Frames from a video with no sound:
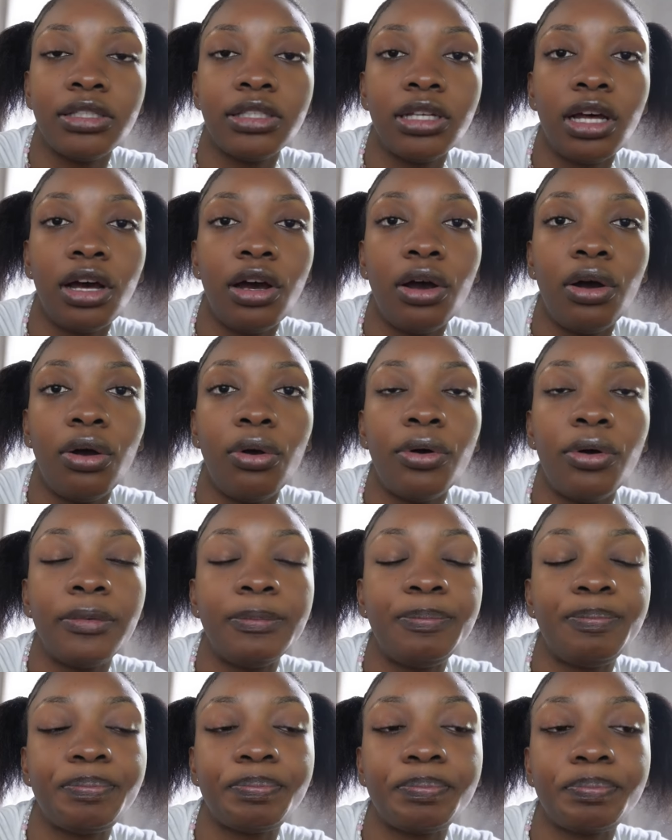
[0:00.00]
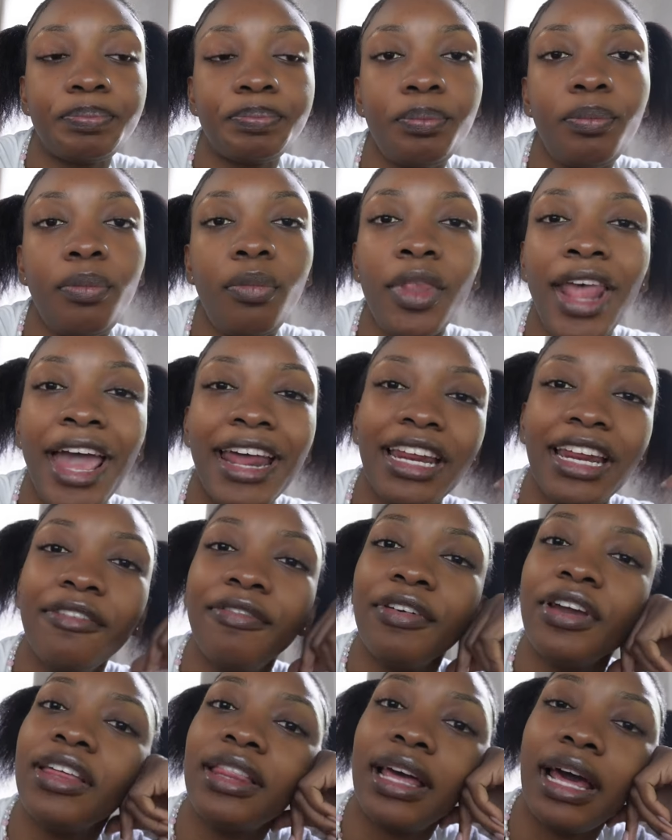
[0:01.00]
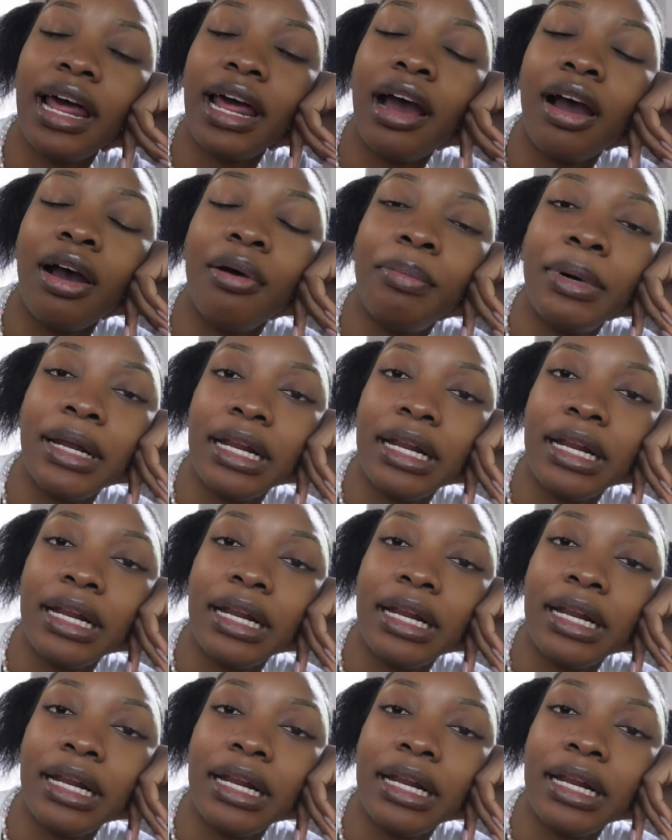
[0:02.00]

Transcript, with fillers: So I need to figure that out.